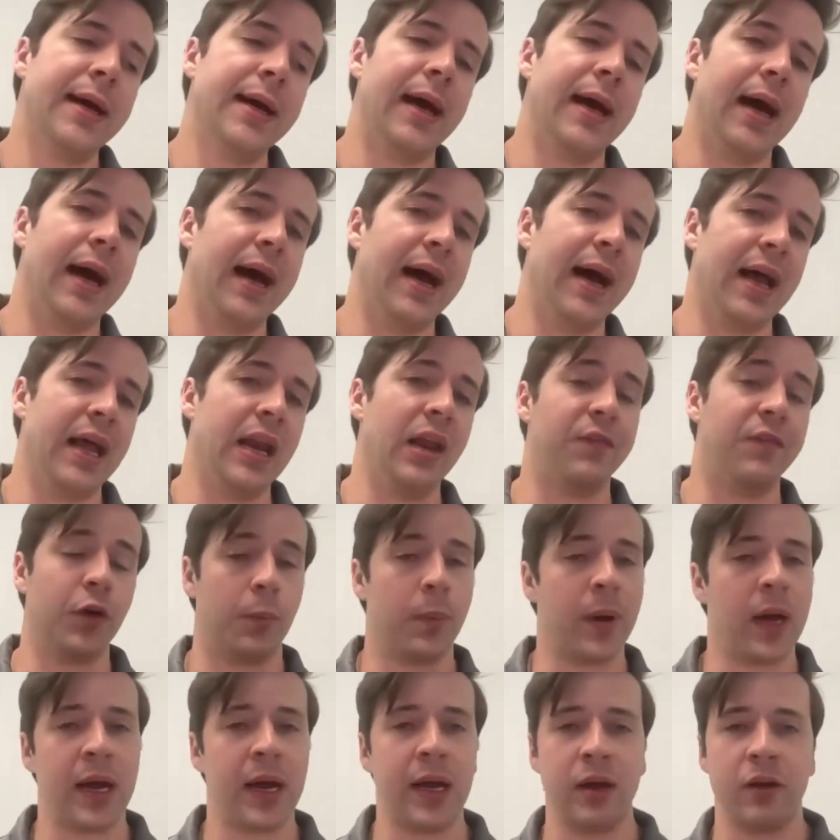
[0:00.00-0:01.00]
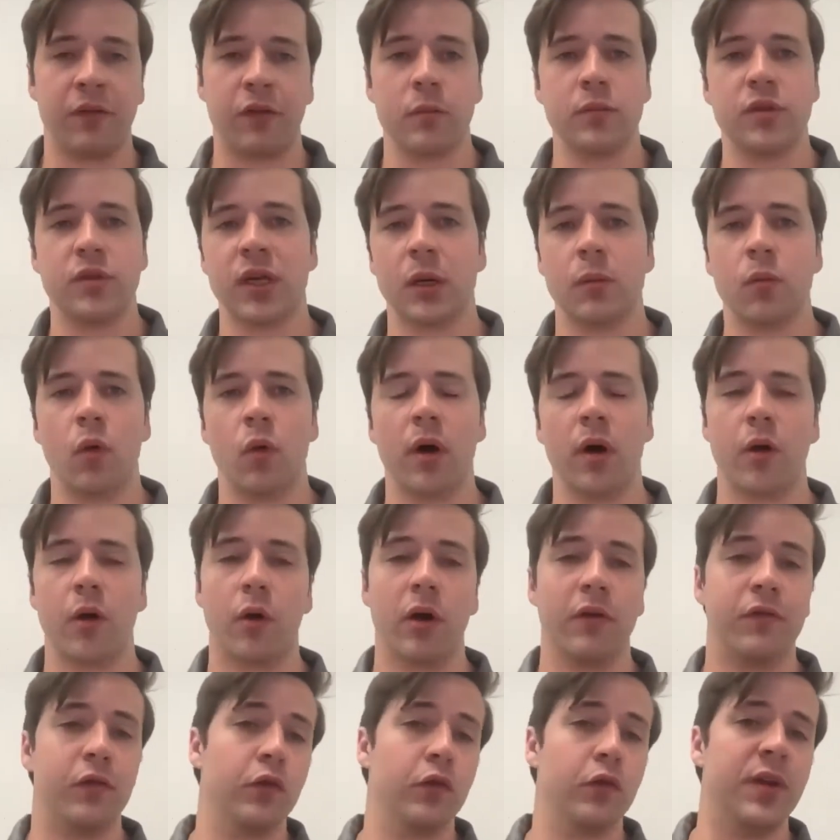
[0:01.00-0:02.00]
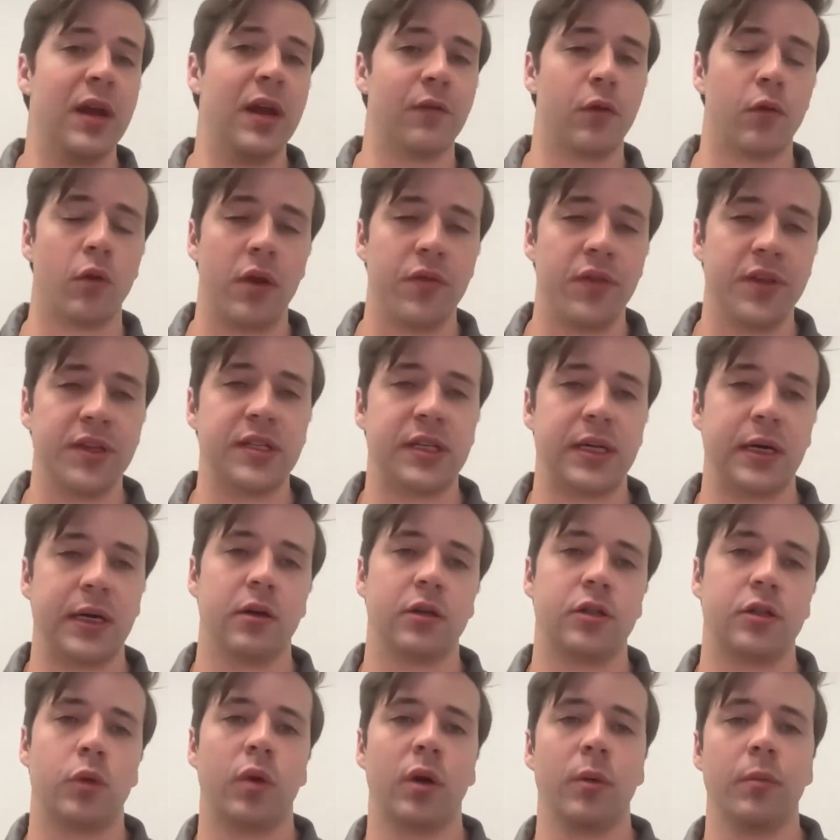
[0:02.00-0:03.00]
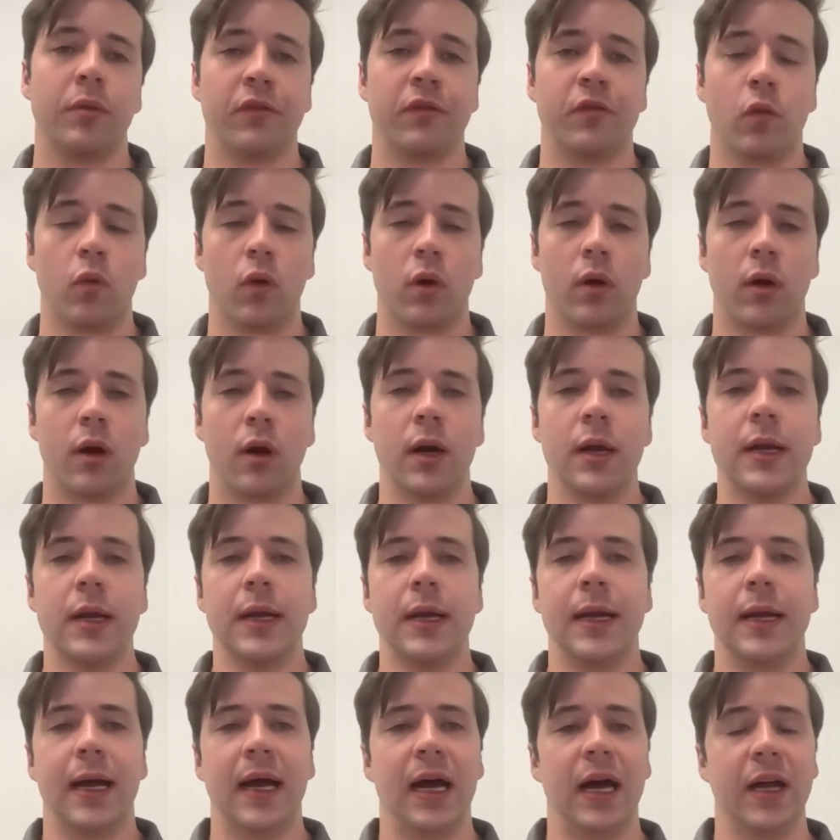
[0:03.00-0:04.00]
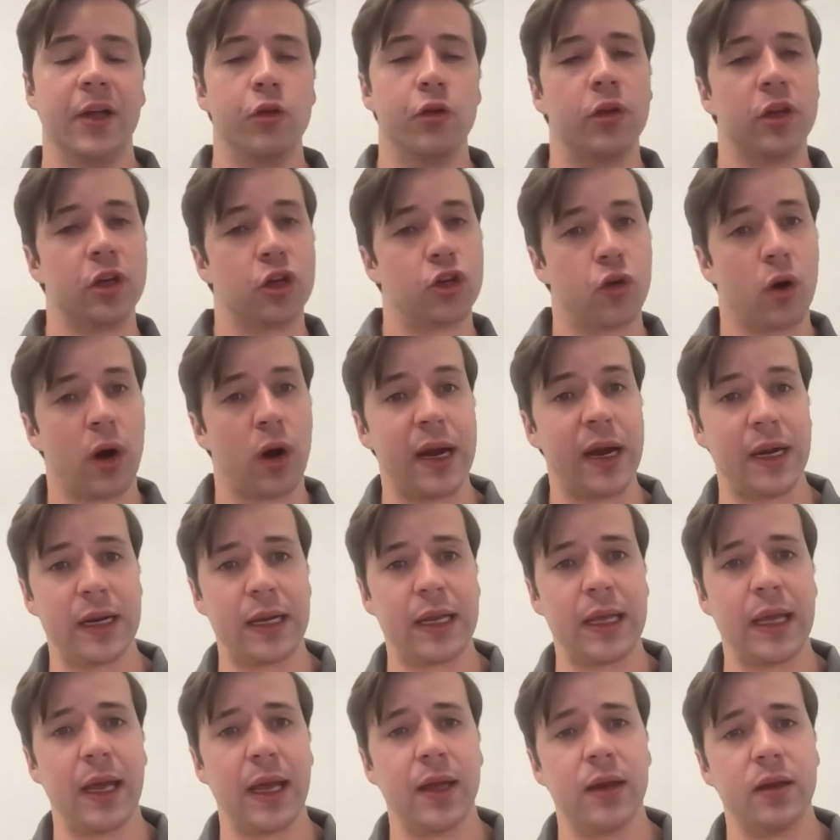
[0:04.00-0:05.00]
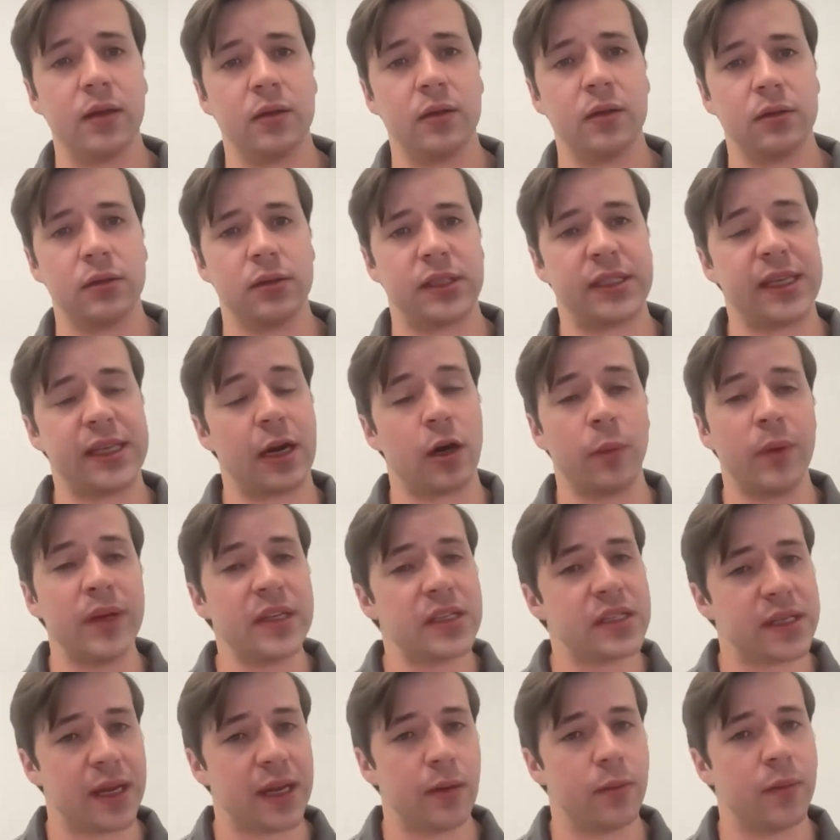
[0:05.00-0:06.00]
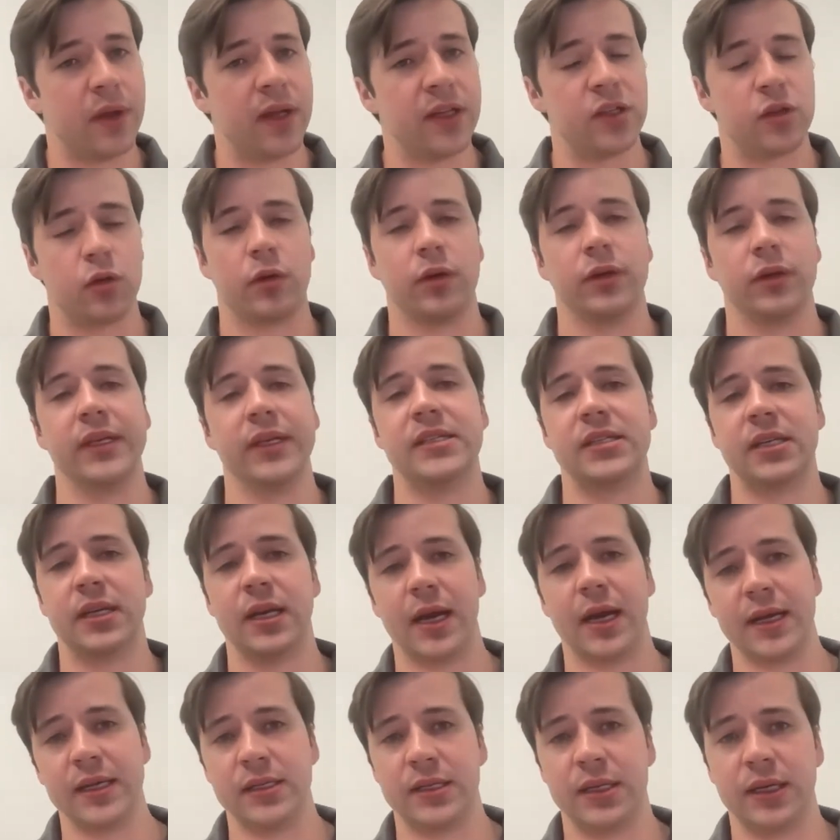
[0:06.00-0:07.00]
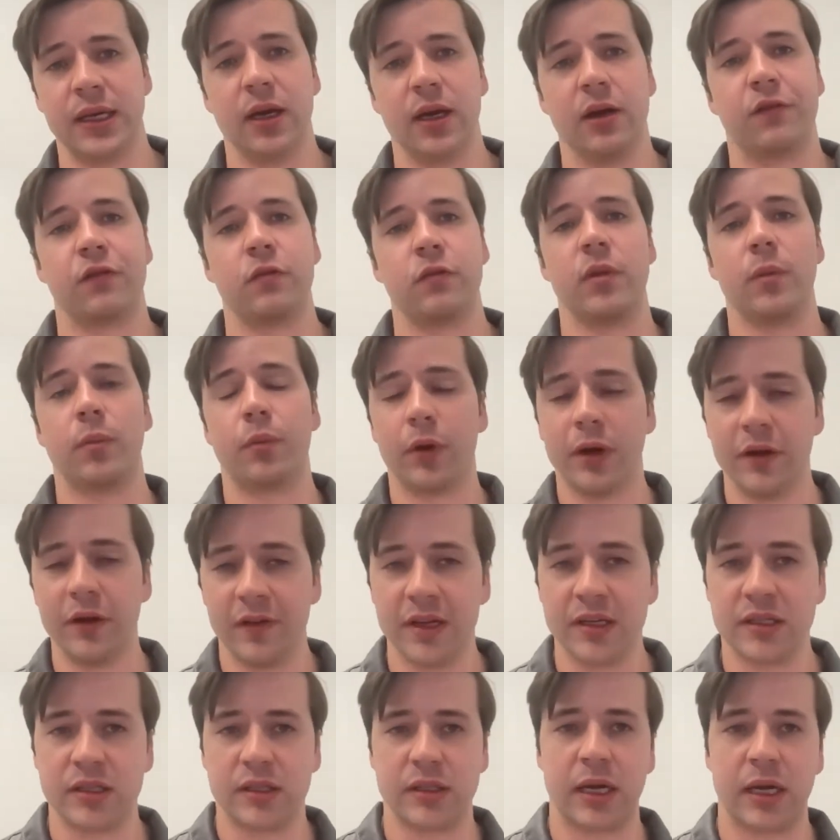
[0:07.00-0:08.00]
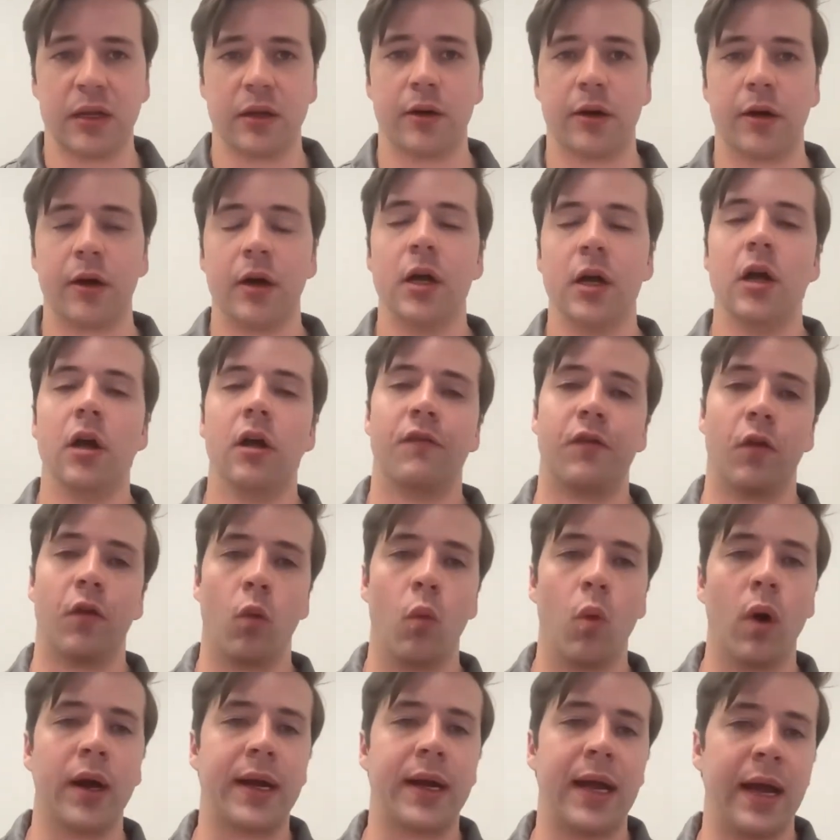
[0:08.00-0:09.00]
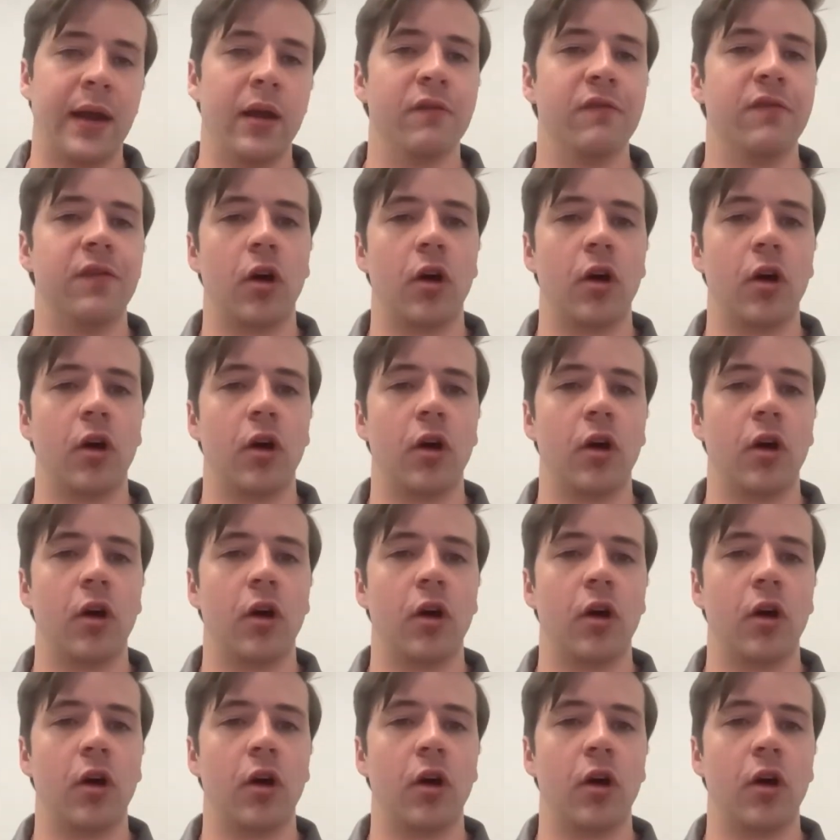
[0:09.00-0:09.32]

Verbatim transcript: Uh, and if you're buying from someone or if you've never run this territory before, uh, you can try to get settlement statements or at least an idea from the previous seller for what kind of